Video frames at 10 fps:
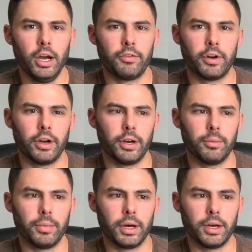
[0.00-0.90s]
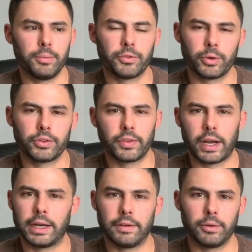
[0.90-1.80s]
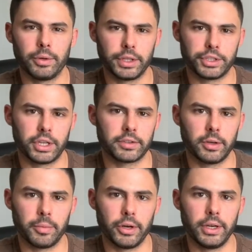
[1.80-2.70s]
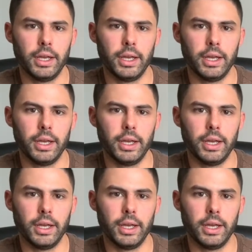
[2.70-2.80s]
from sources that I never really checked up on.